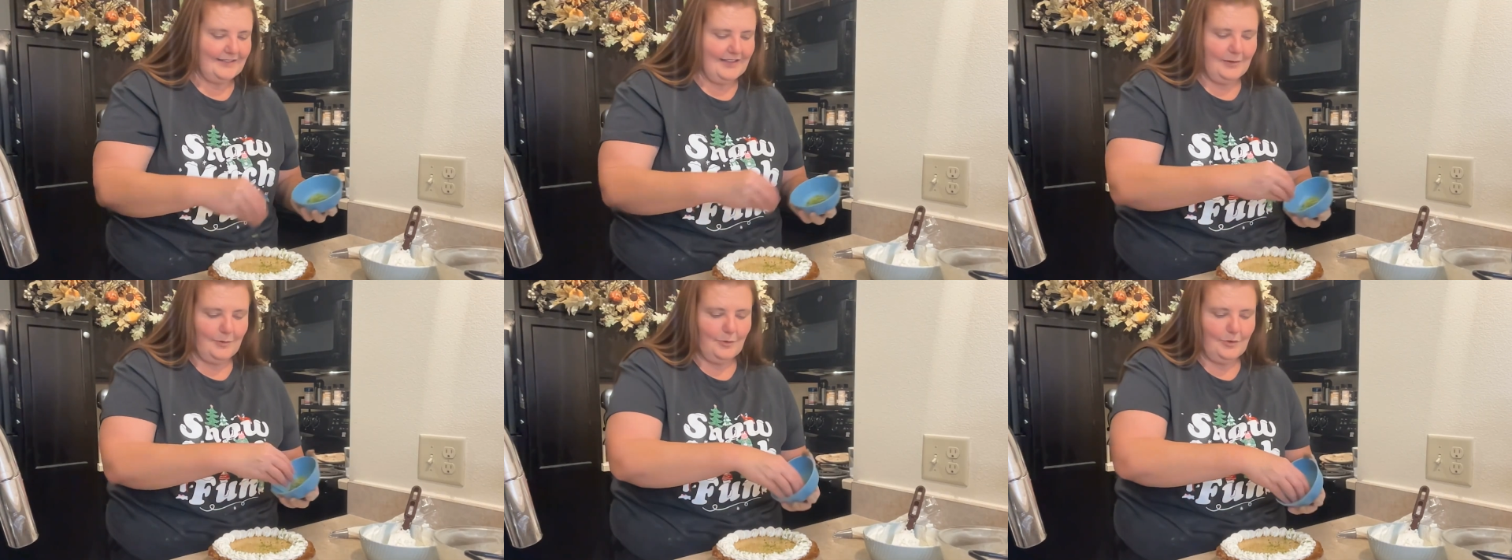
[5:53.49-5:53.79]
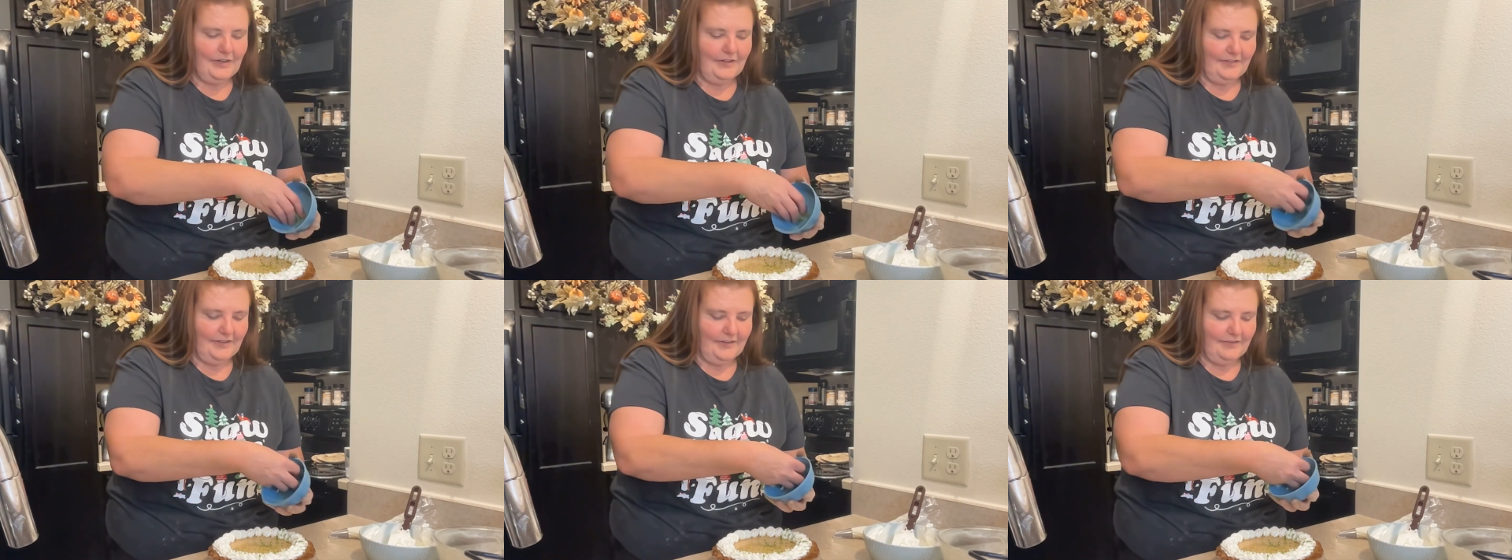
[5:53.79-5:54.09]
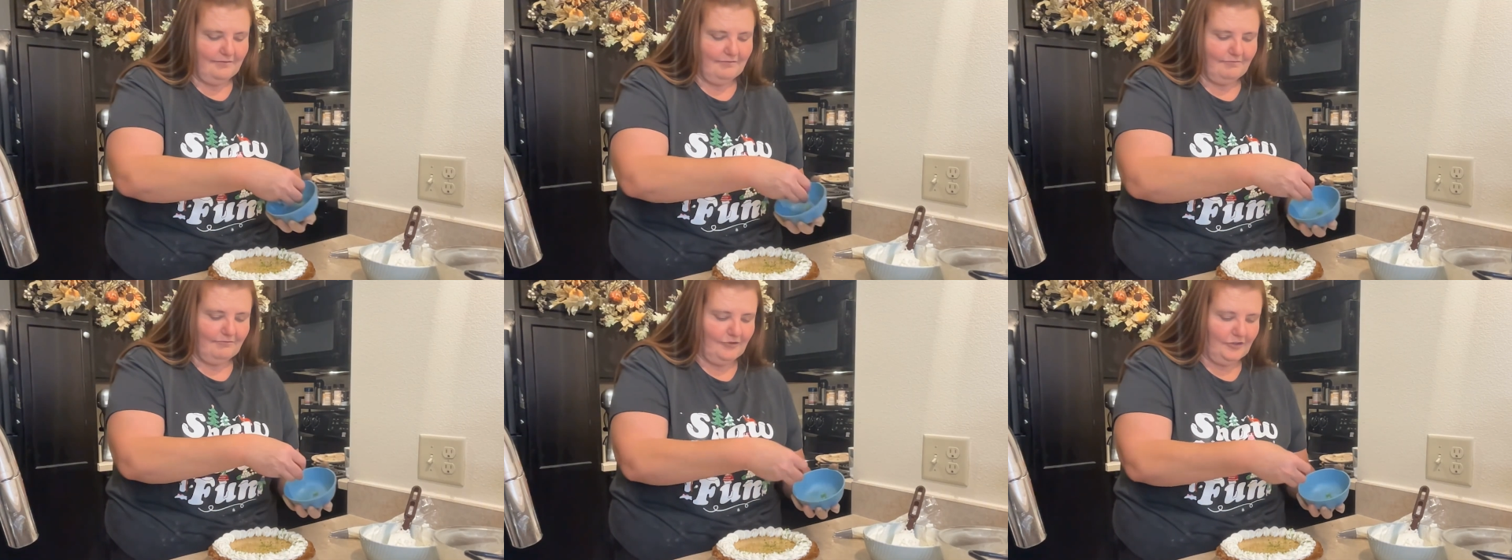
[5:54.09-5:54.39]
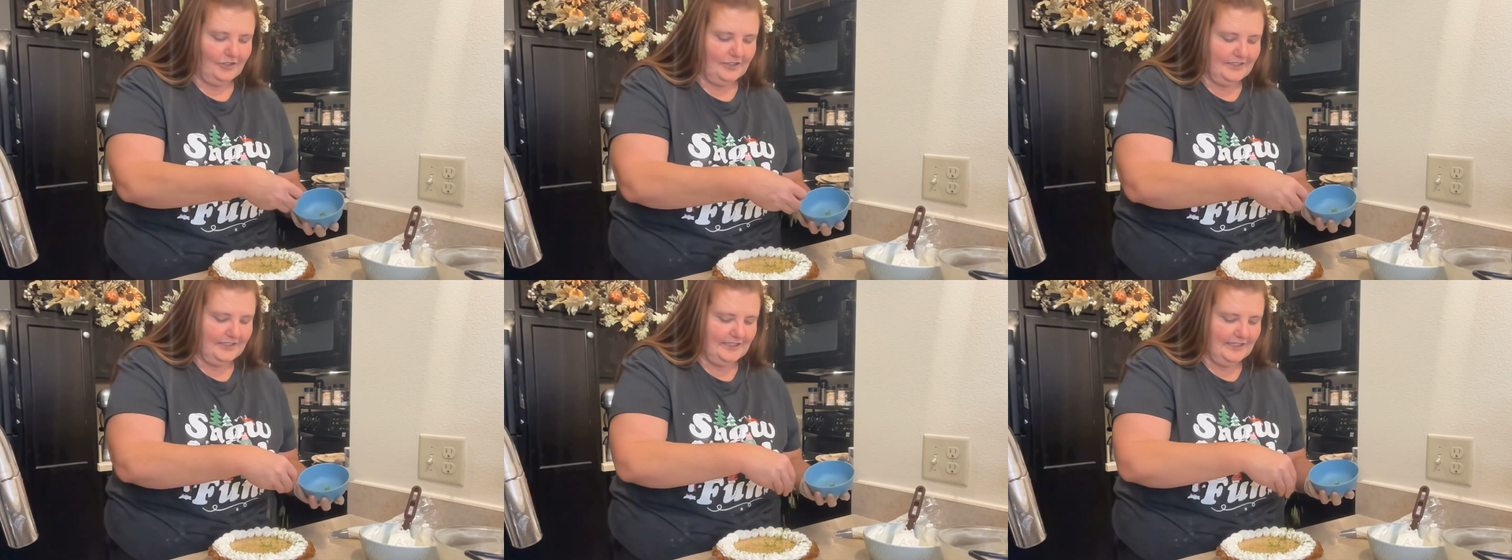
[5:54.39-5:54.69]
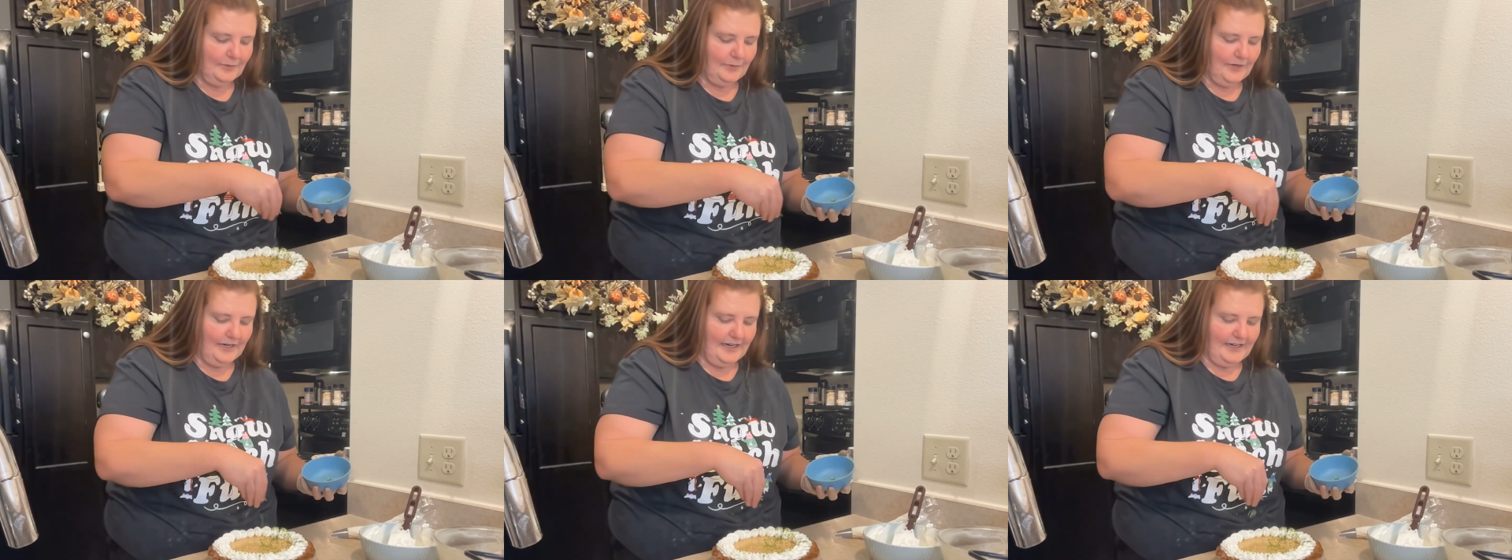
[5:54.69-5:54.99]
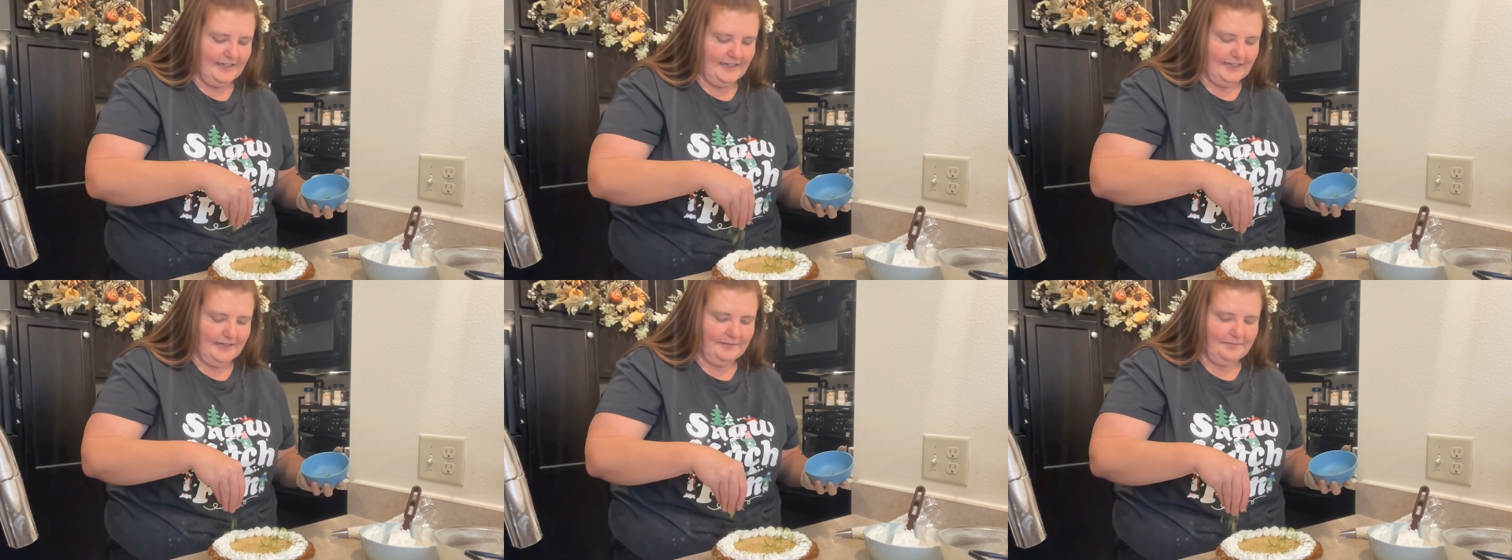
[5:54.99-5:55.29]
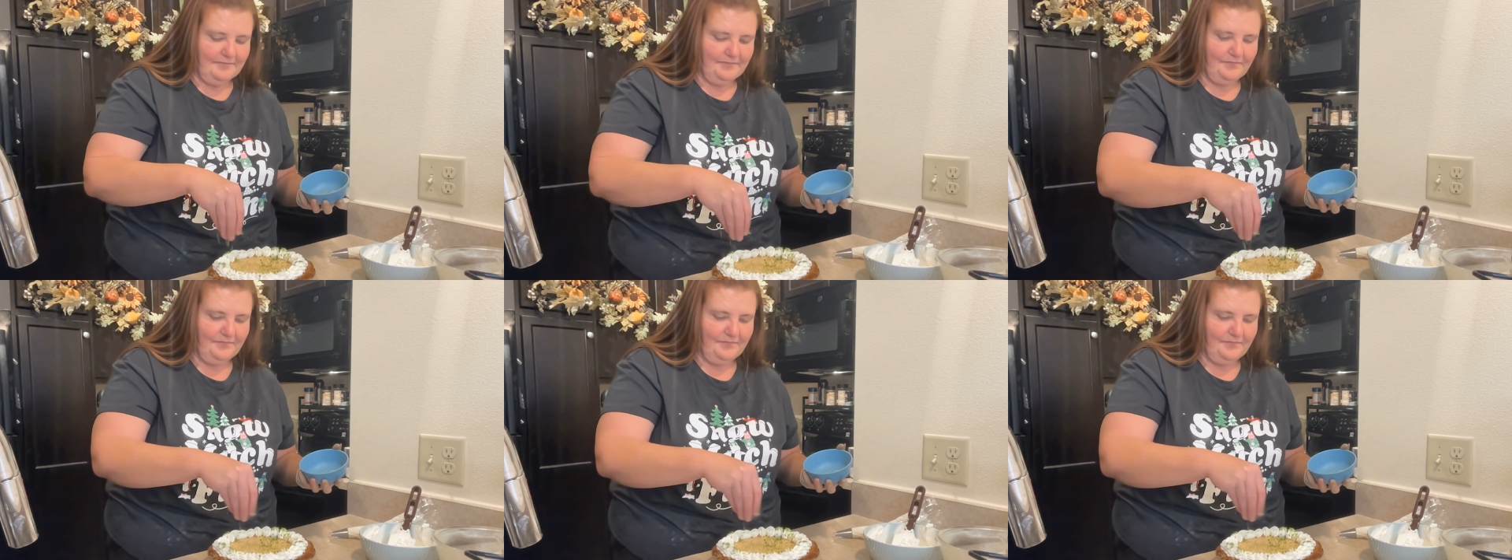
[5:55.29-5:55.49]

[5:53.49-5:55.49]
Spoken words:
they won't even really see what I did.